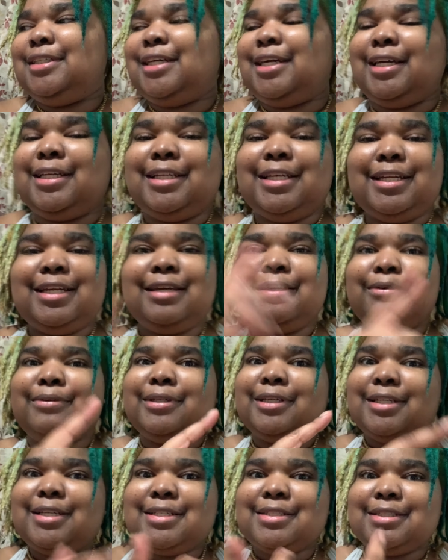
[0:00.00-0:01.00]
I then ain't gonna
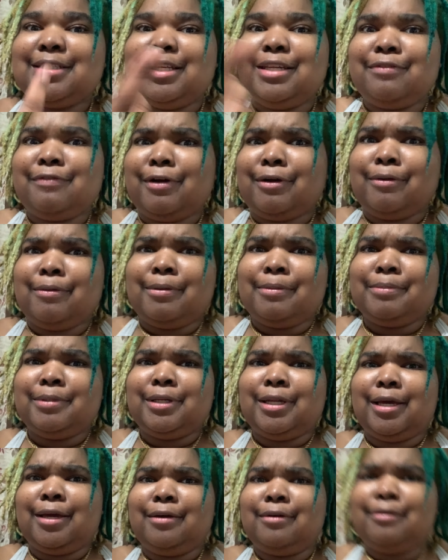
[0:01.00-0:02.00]
get us nothing if I grow and be
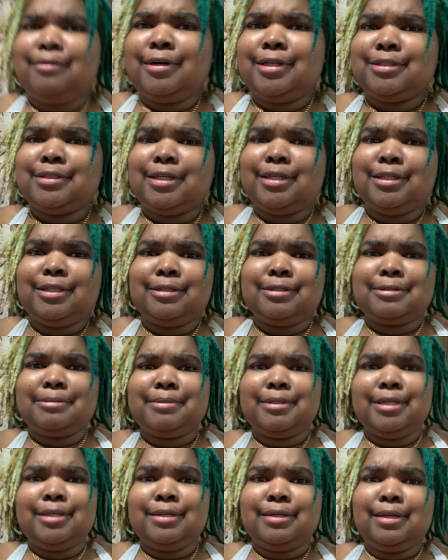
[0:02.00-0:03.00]
like, oh, I tried to get on
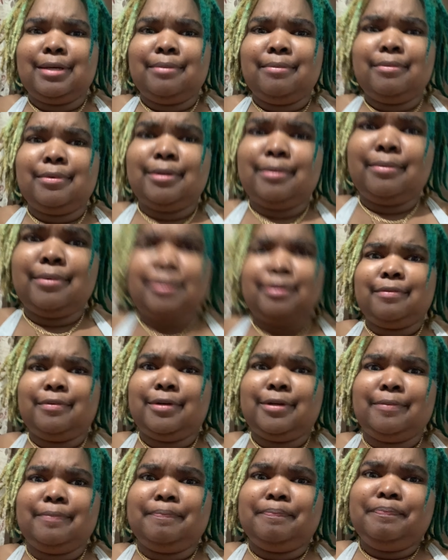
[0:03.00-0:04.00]
spaghetti today, we wanted what up,
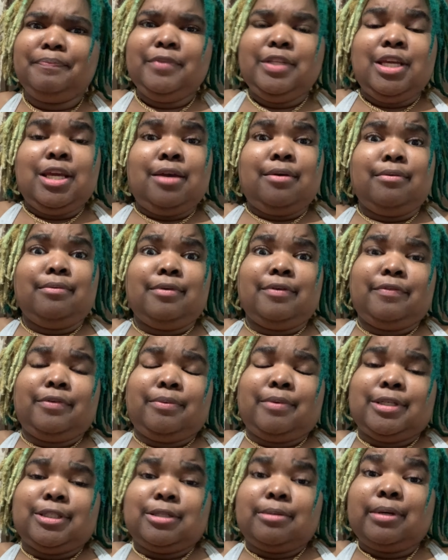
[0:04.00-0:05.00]
what up. And we weren't gonna
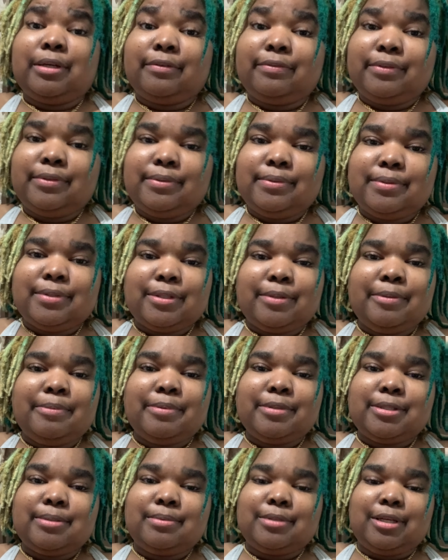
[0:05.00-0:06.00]
waste nobody food. So we
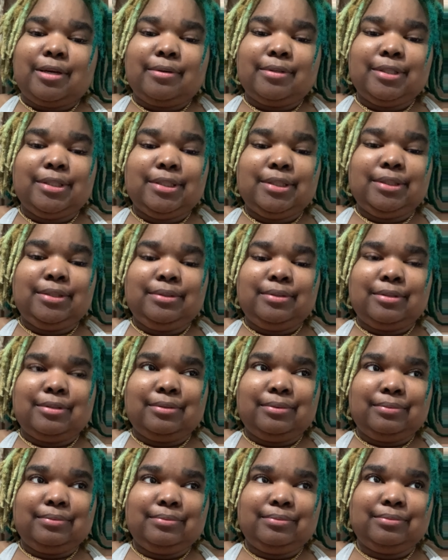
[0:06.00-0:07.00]
put some salt in it, you
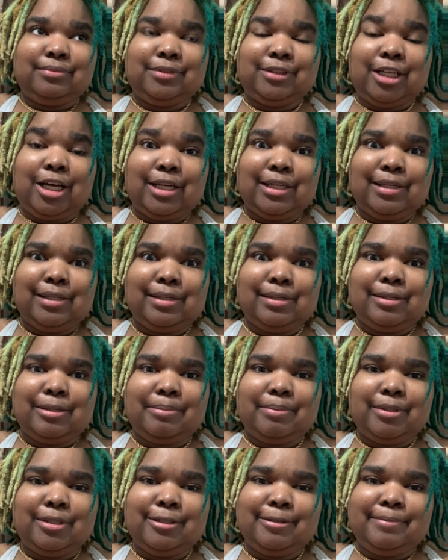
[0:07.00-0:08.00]
know, dotted it
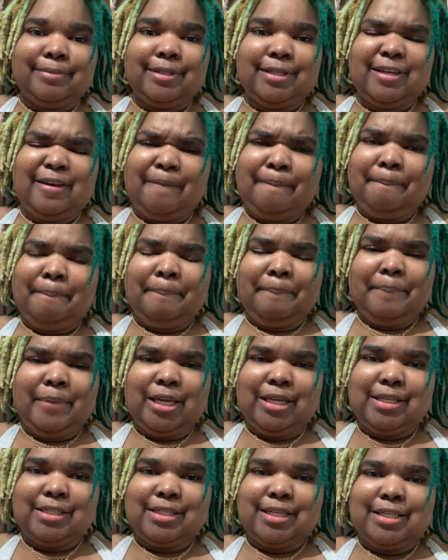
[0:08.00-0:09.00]
up a little bit,
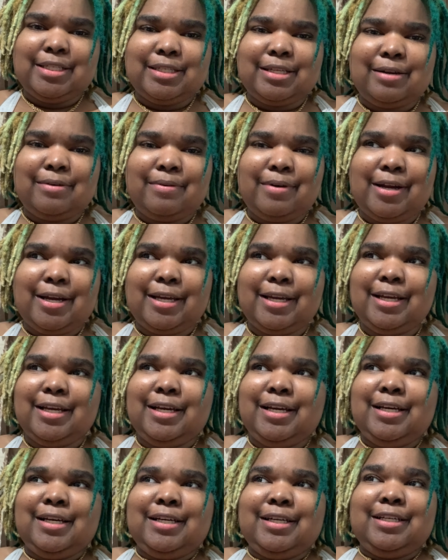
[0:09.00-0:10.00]
made it taste all right.
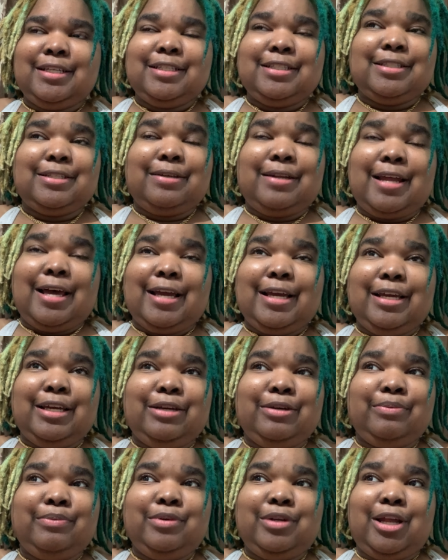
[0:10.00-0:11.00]
So
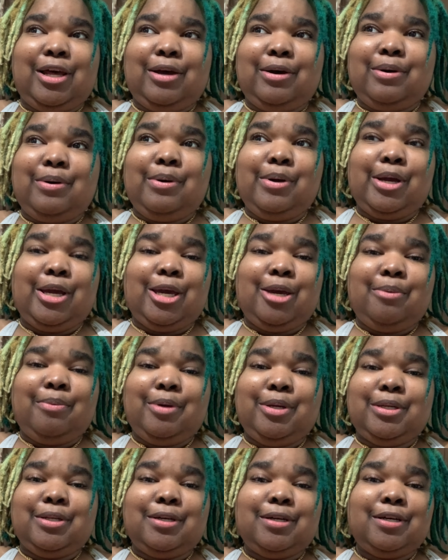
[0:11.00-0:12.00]
like we like, okay,
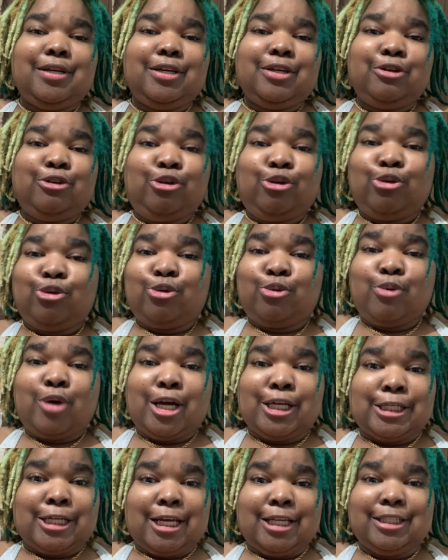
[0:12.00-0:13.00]
we done. Go to
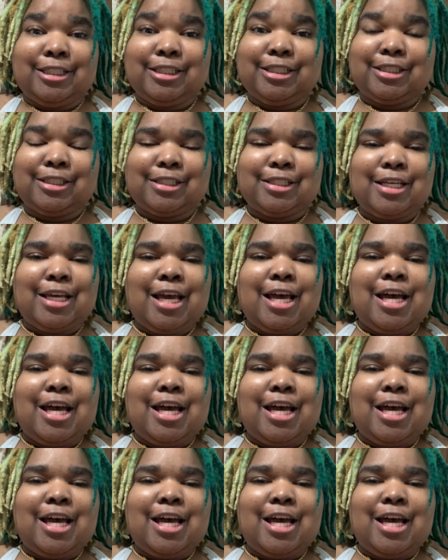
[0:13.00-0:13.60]
wash our dishes.